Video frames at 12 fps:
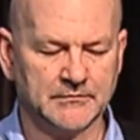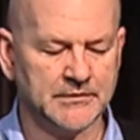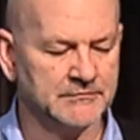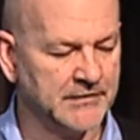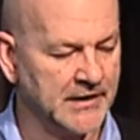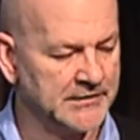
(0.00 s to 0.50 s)

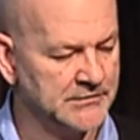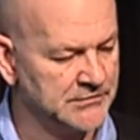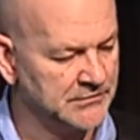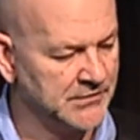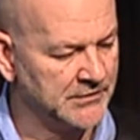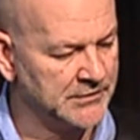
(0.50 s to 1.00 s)
We valued
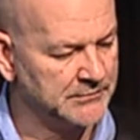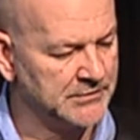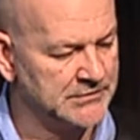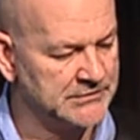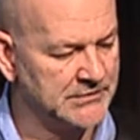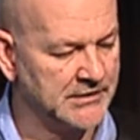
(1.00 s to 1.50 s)
your
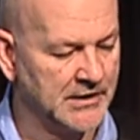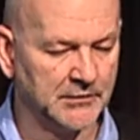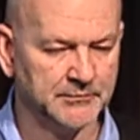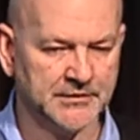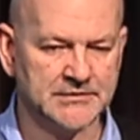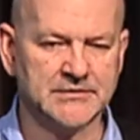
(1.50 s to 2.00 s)
contribution and
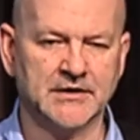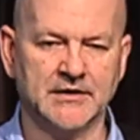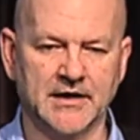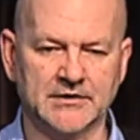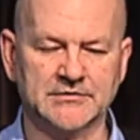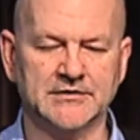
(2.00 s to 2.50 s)
help in
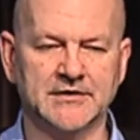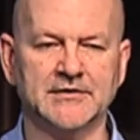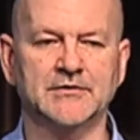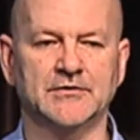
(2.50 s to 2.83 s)
actually